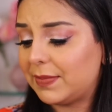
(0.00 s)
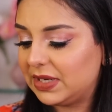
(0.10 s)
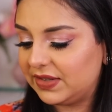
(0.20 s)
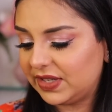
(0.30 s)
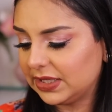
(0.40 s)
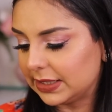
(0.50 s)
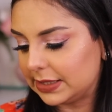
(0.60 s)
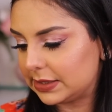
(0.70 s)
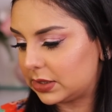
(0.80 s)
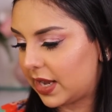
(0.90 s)
I'm leaving
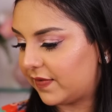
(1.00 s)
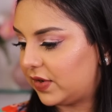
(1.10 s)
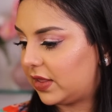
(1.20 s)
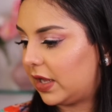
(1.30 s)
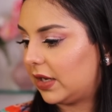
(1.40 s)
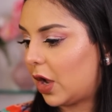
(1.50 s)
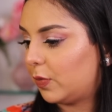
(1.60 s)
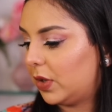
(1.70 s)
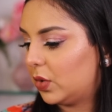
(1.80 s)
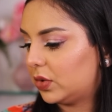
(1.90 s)
links to everything
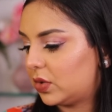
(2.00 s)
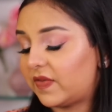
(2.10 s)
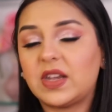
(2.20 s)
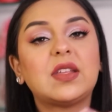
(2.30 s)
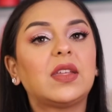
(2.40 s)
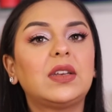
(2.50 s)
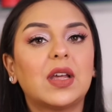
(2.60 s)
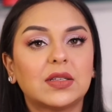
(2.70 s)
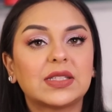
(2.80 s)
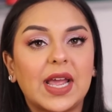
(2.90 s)
down below, so if anything
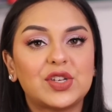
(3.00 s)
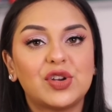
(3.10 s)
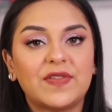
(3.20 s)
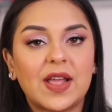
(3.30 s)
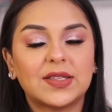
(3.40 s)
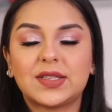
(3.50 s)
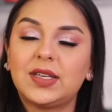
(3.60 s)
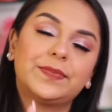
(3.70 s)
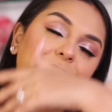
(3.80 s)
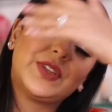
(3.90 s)
does catch your fancy,